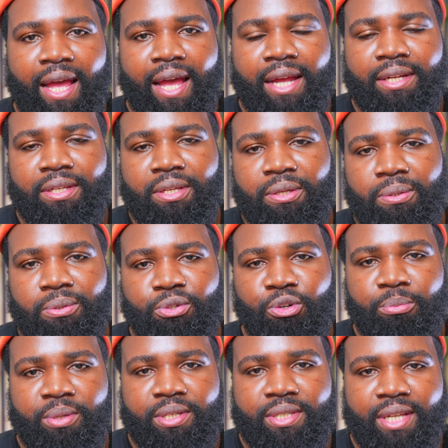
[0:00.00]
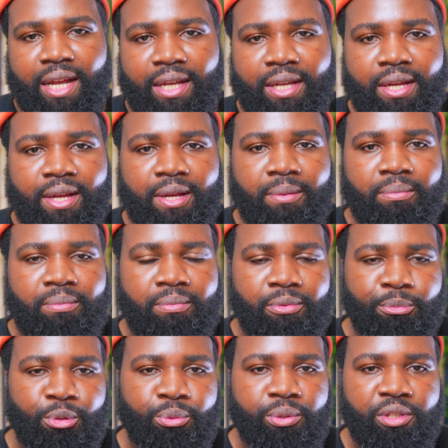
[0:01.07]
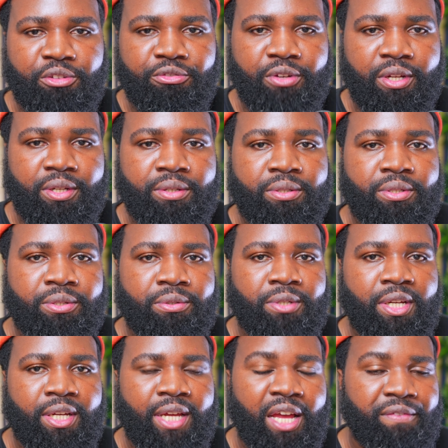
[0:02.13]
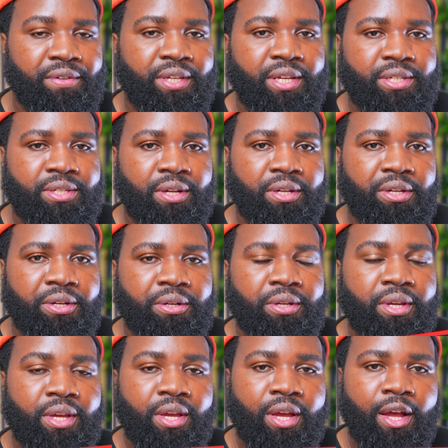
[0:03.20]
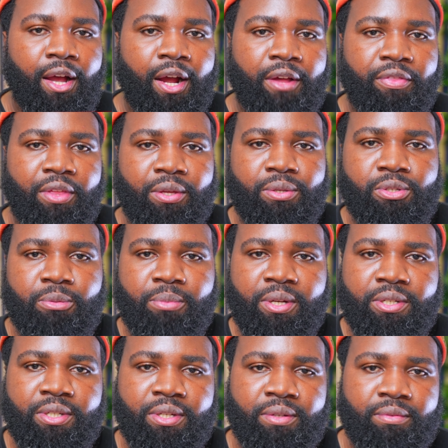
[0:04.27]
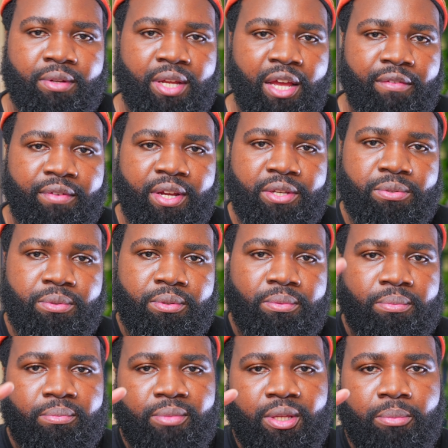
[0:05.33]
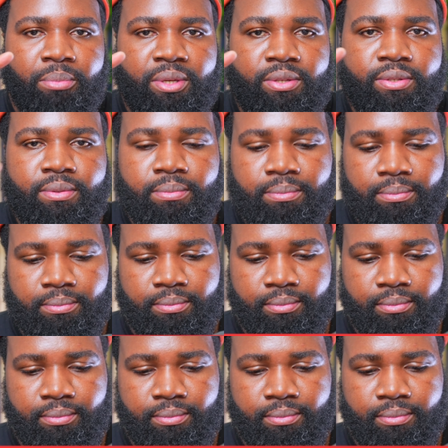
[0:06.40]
at guildormis dot com. It'd be really fun to uh, have a guest on here. All right. Thank you so much. Have a nice one. Peace.